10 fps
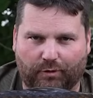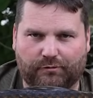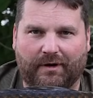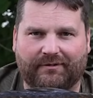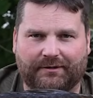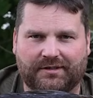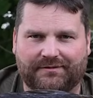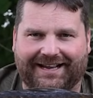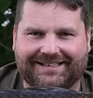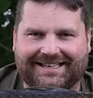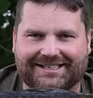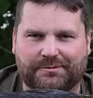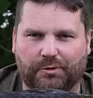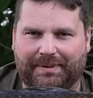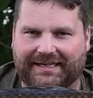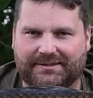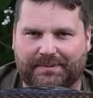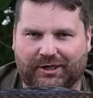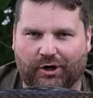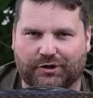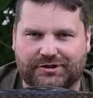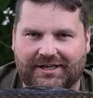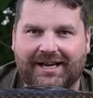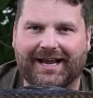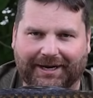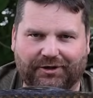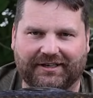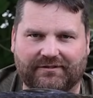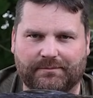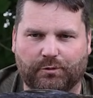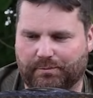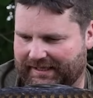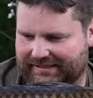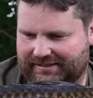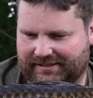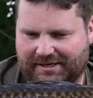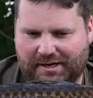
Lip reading: of all, we'll run around to the van, get some more bait, because I'm going to give them more bait.